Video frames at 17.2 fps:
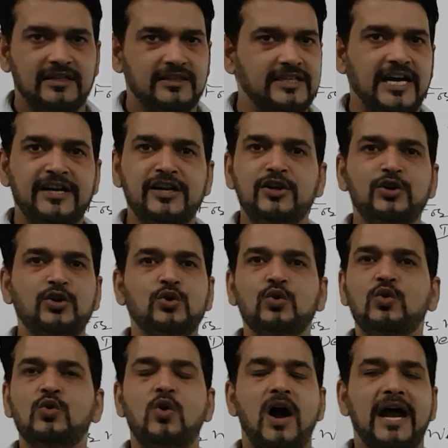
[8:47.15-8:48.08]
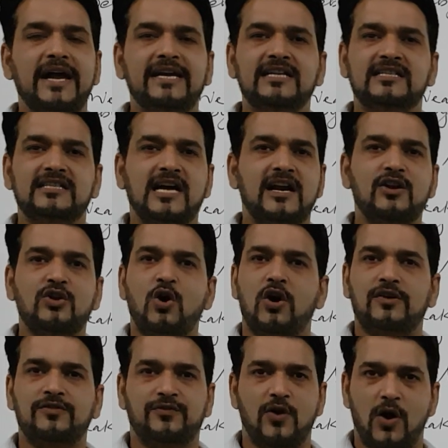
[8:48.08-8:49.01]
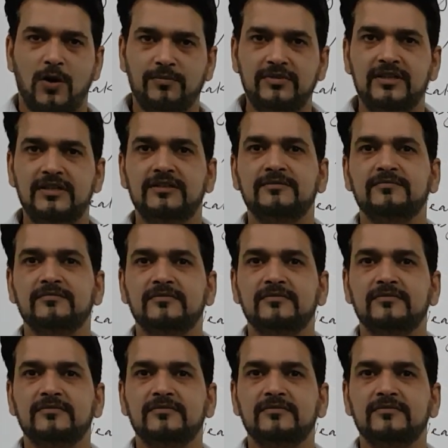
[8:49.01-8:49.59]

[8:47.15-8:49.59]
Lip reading: then new ions are not formed,